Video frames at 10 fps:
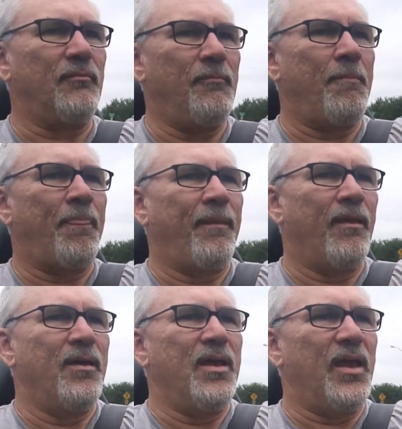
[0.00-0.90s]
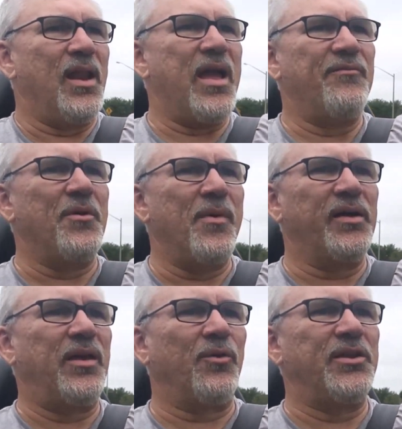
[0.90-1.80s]
And I have the
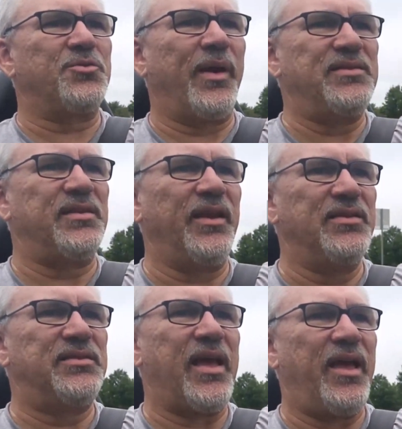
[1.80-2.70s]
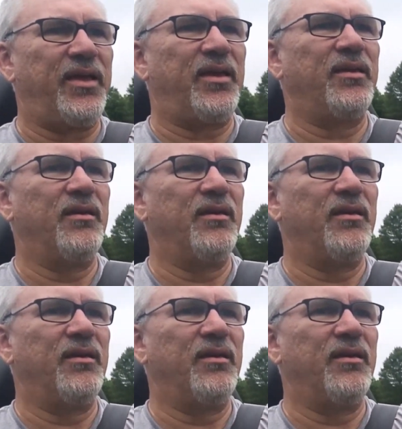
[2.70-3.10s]
Monkey Wrench Racing intake,